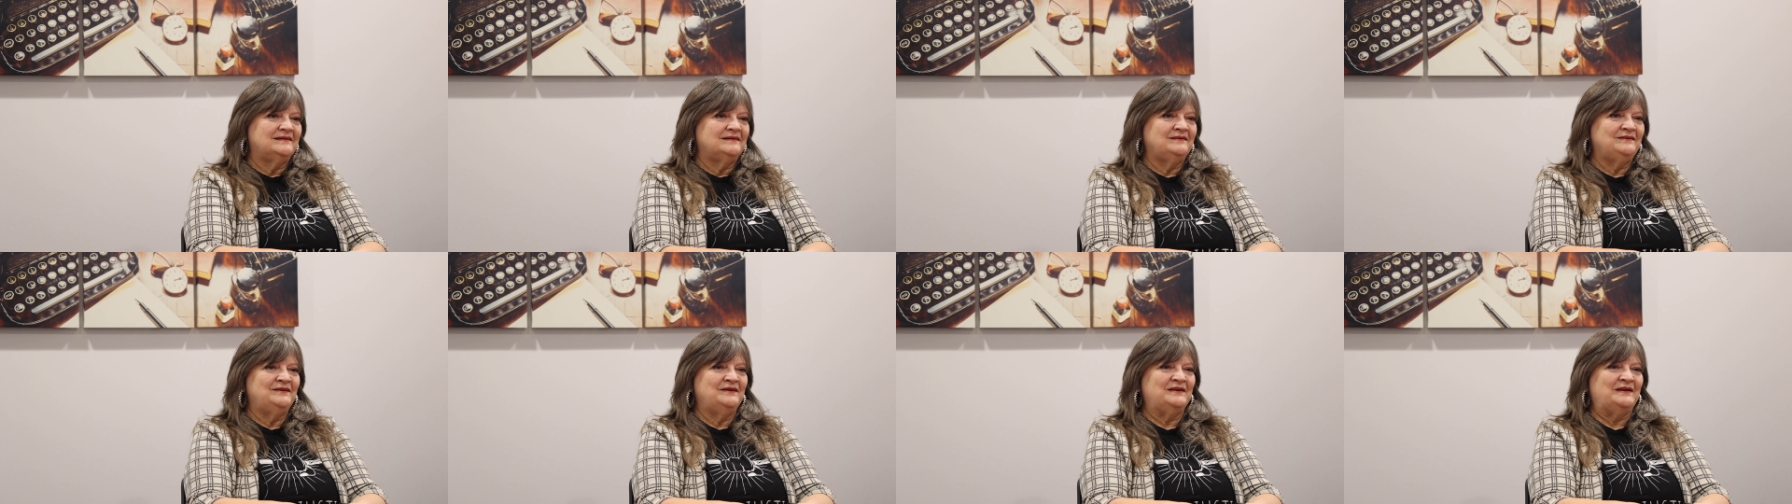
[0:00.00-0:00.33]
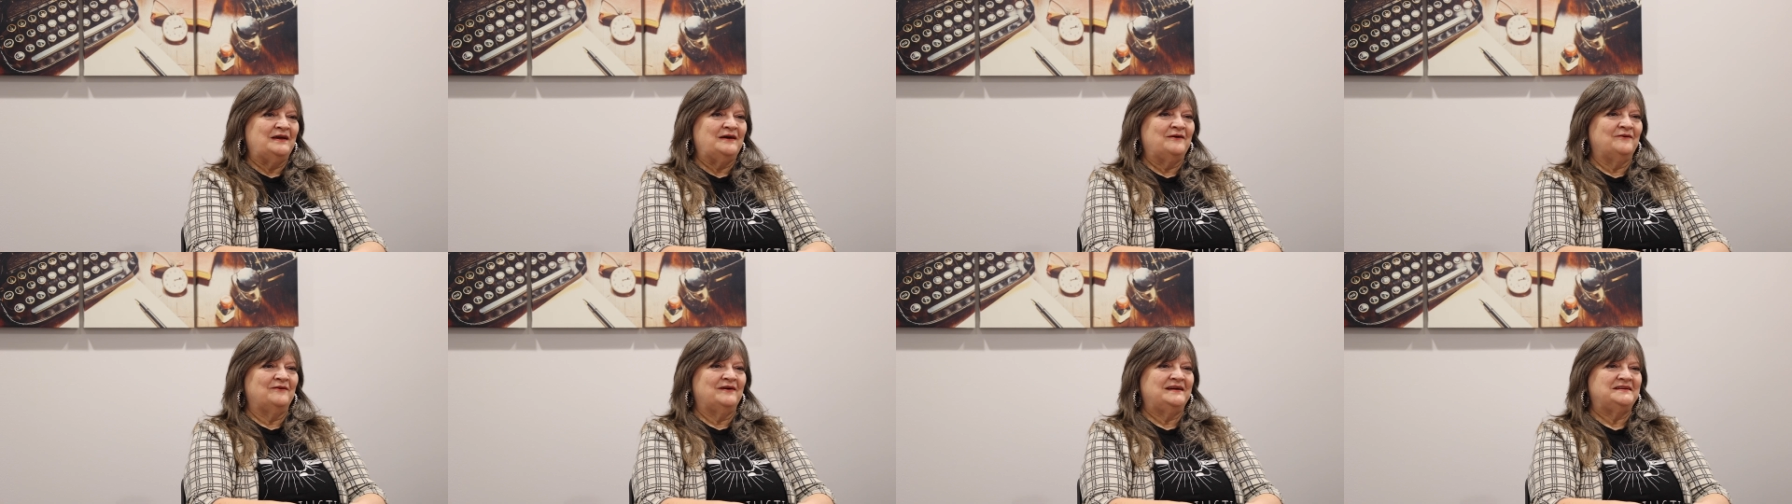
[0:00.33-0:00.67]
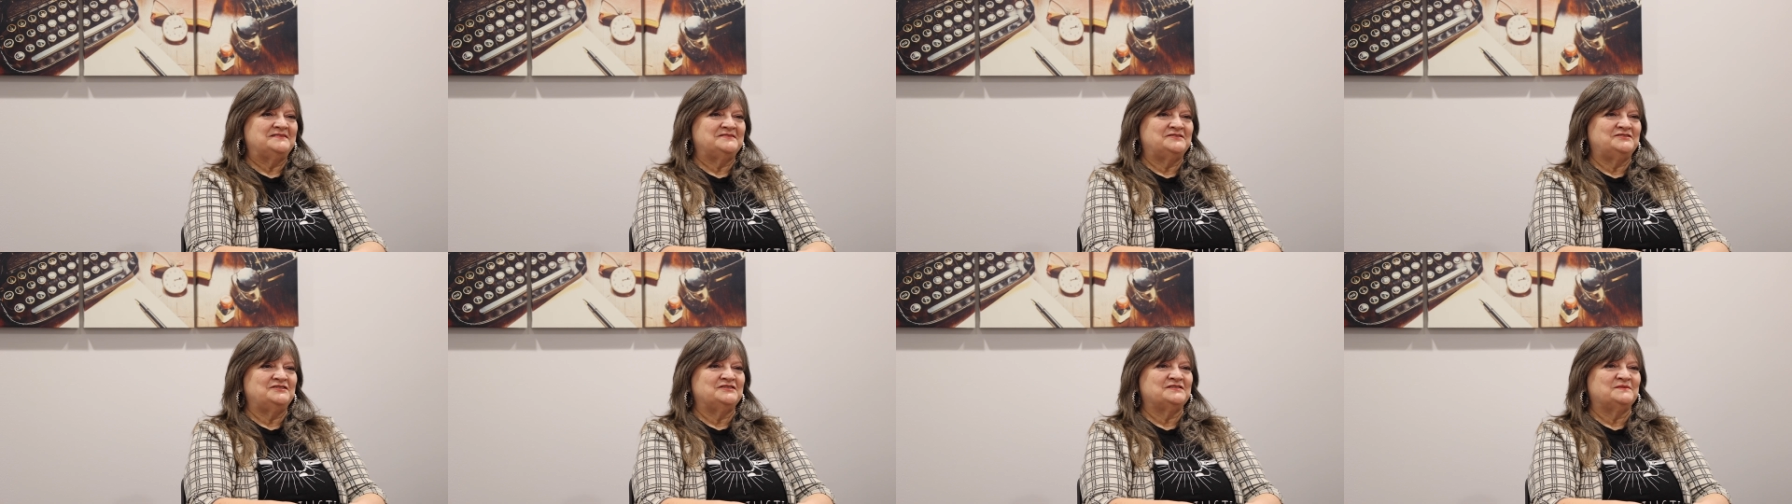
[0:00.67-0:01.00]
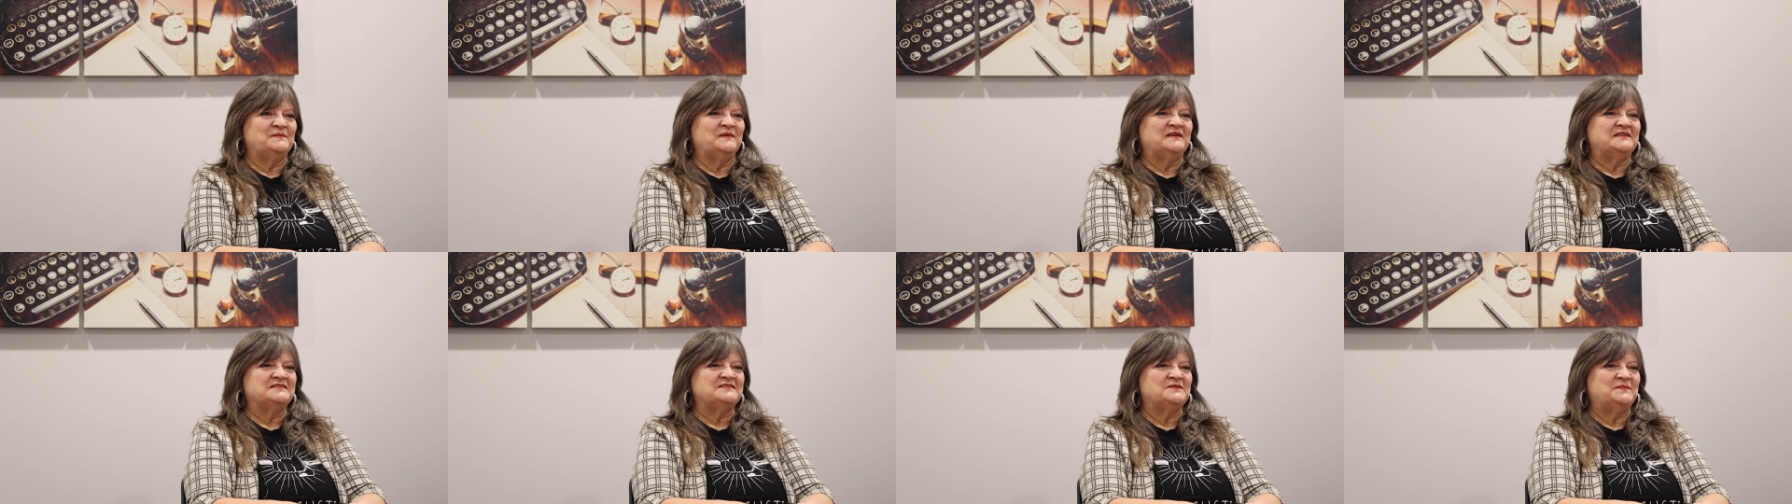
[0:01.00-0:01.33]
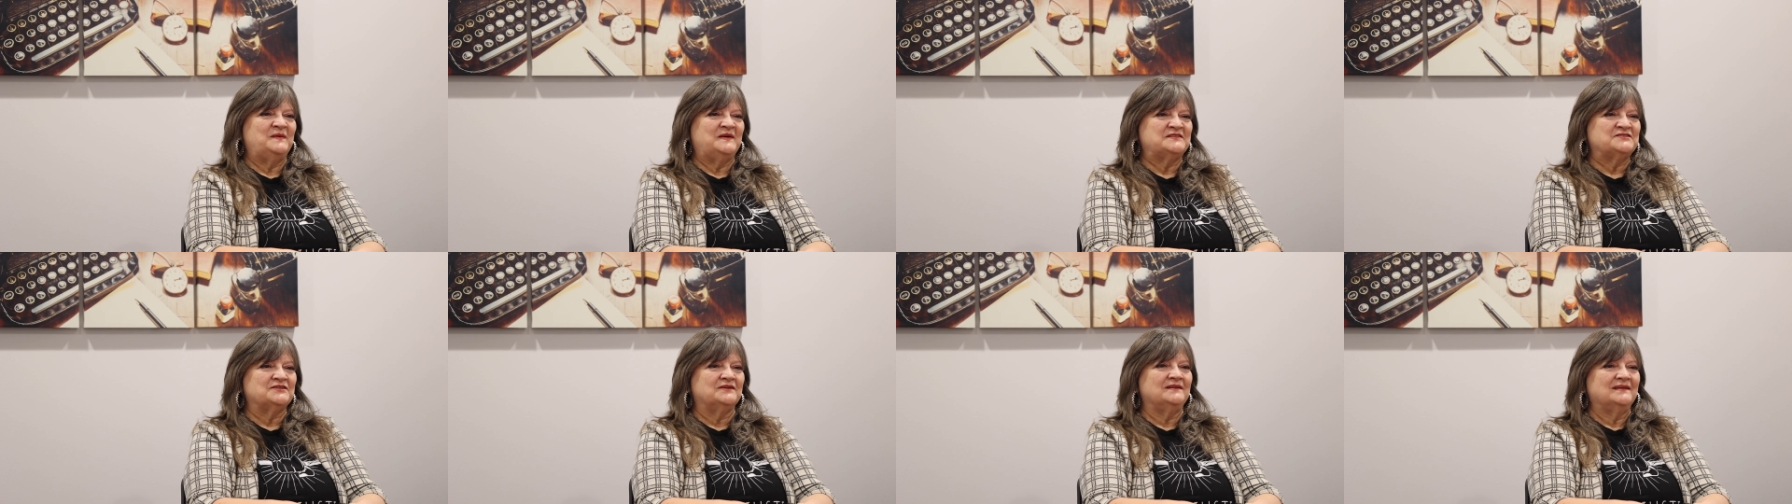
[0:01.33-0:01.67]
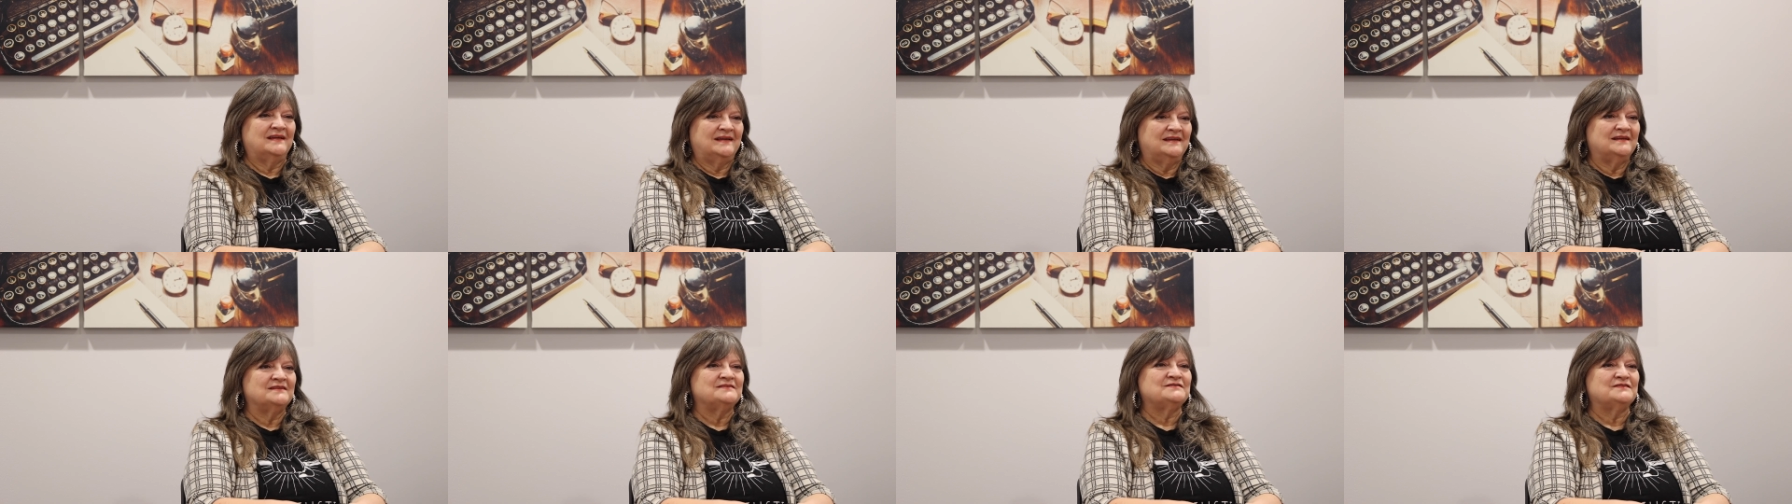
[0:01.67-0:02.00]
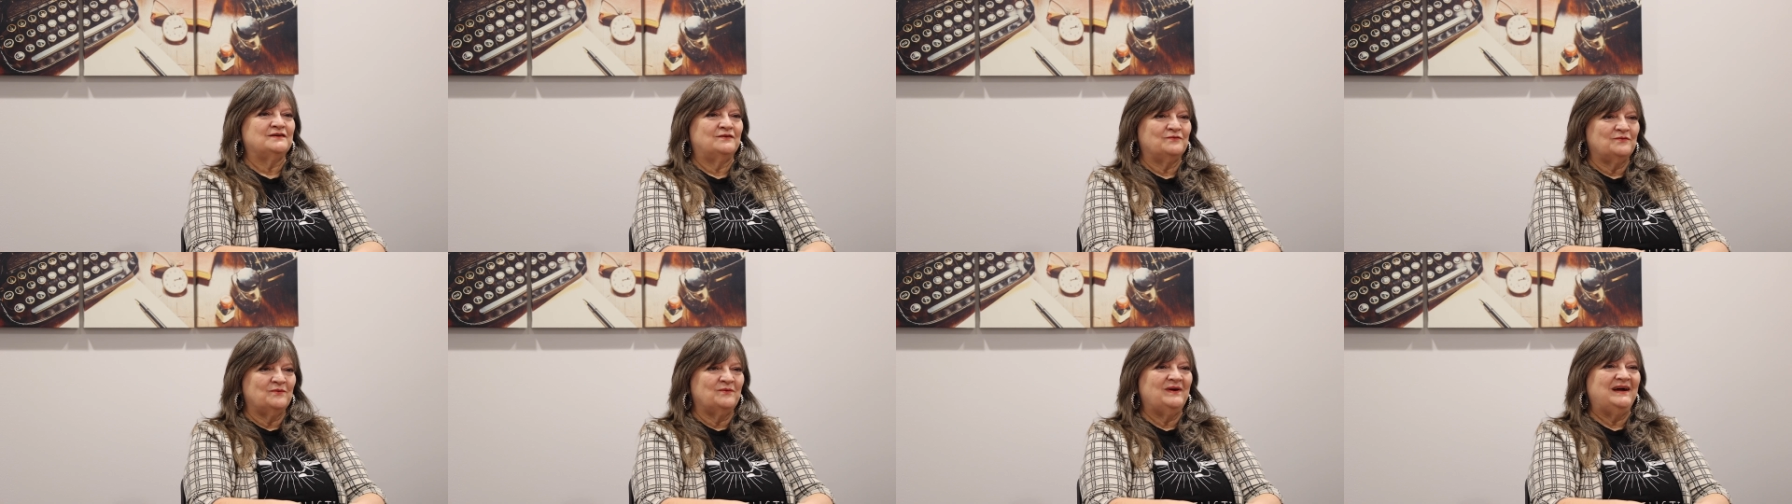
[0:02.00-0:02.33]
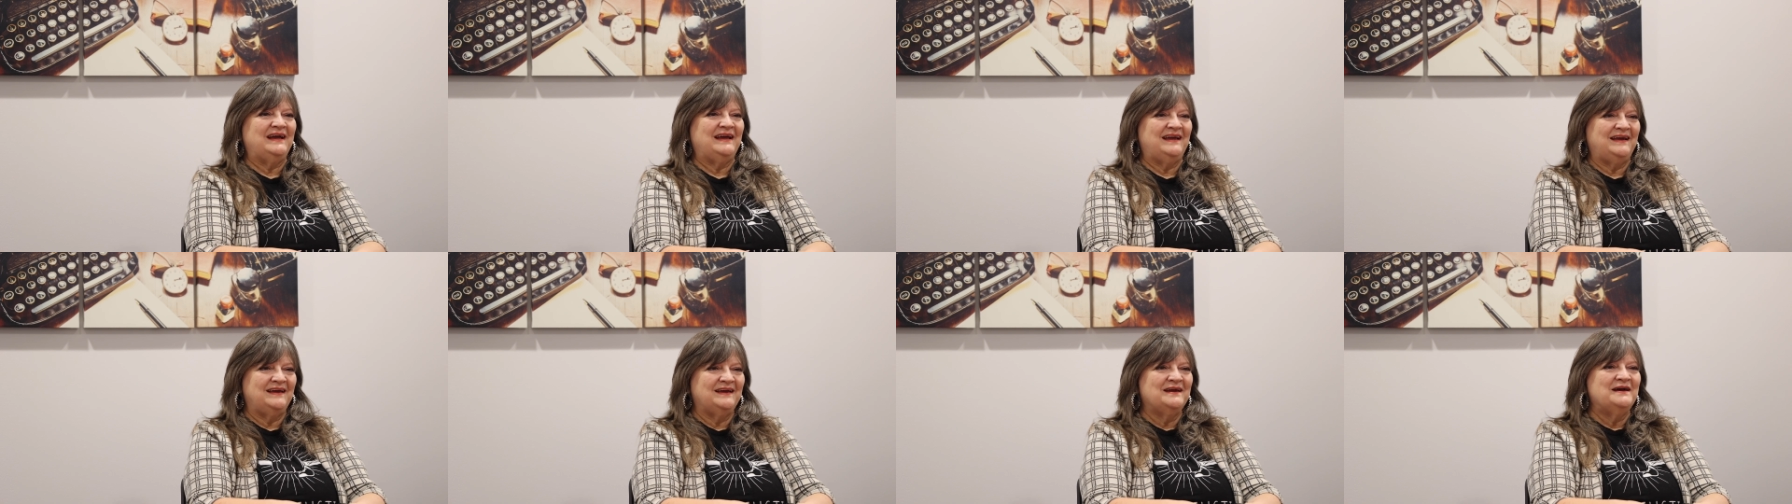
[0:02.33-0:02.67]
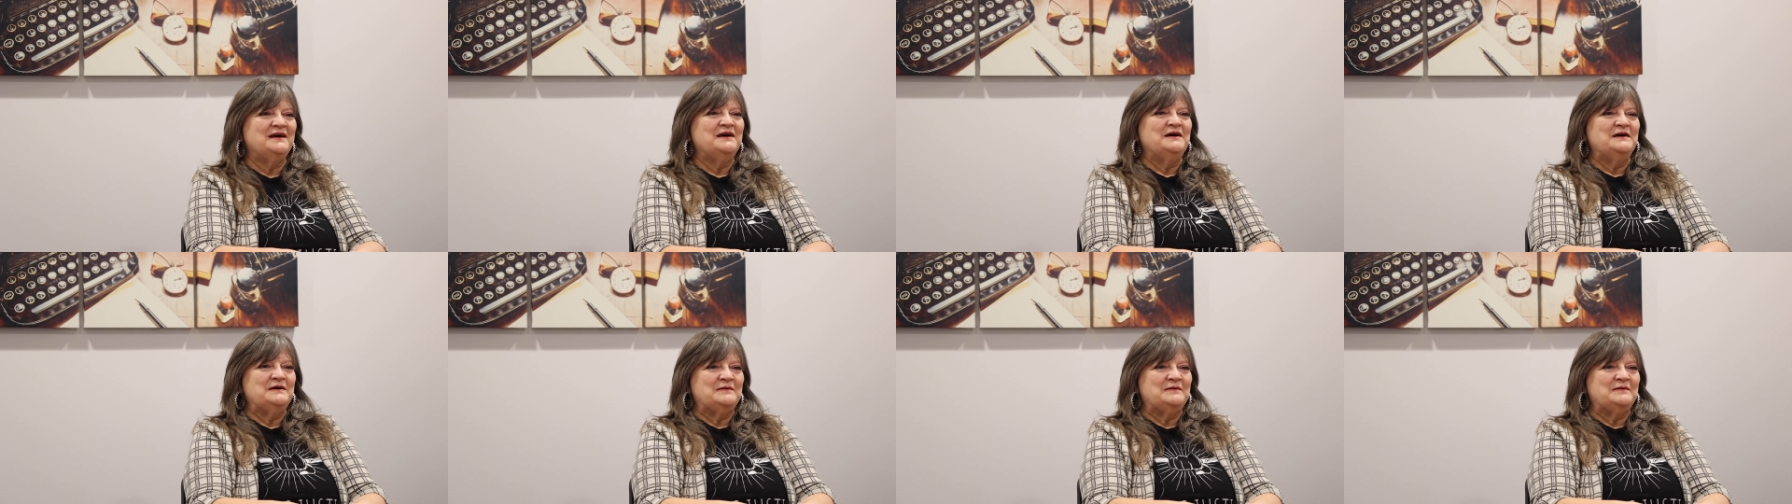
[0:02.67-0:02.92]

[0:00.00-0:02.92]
you know, has just been special in its own way,